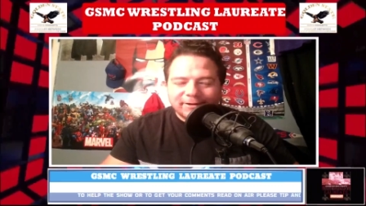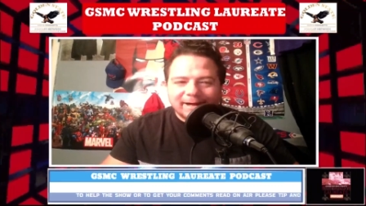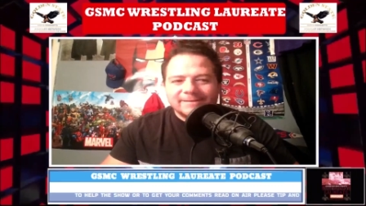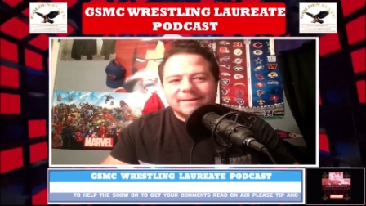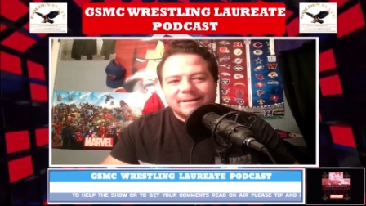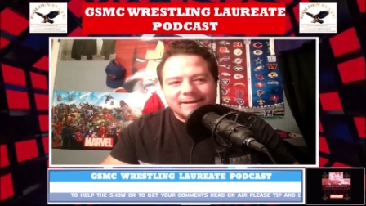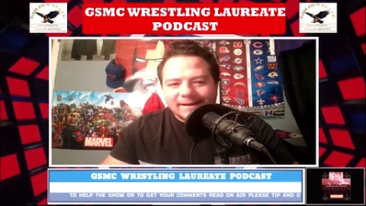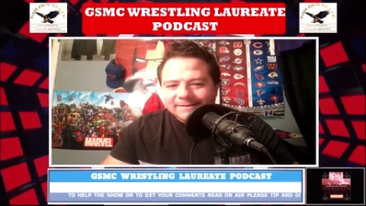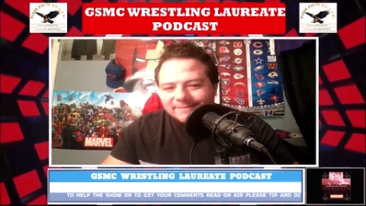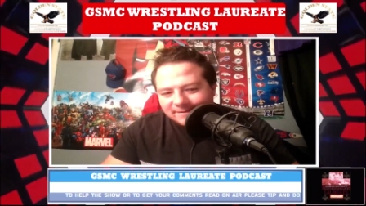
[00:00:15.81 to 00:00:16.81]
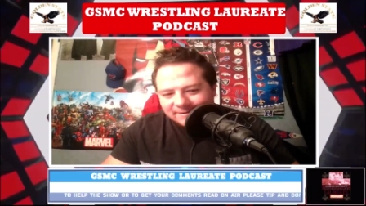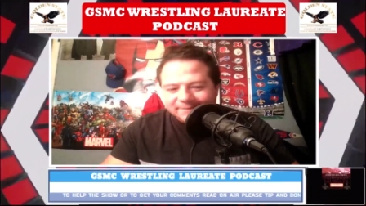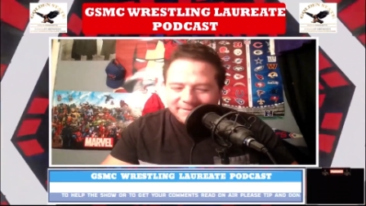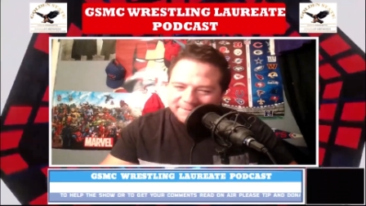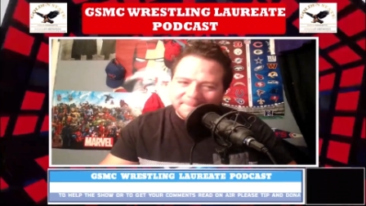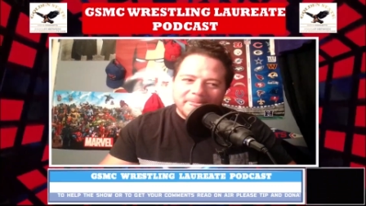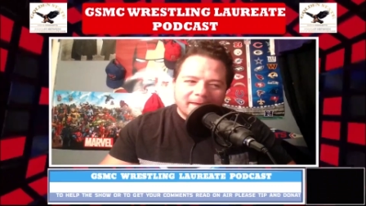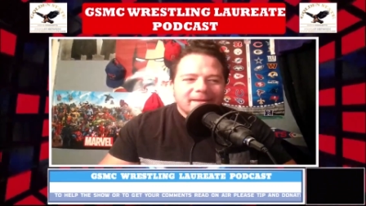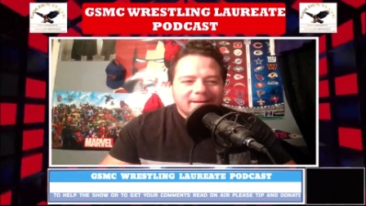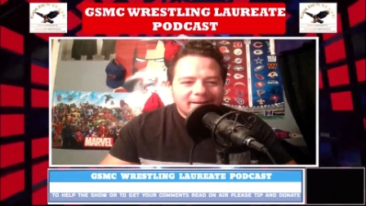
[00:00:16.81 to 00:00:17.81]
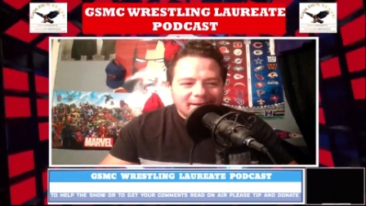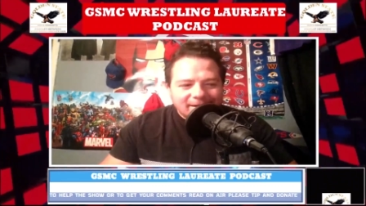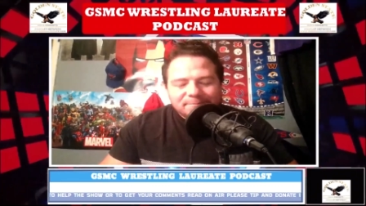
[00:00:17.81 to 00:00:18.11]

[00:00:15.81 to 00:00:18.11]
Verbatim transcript: You guys got a nice, uh, you know, got a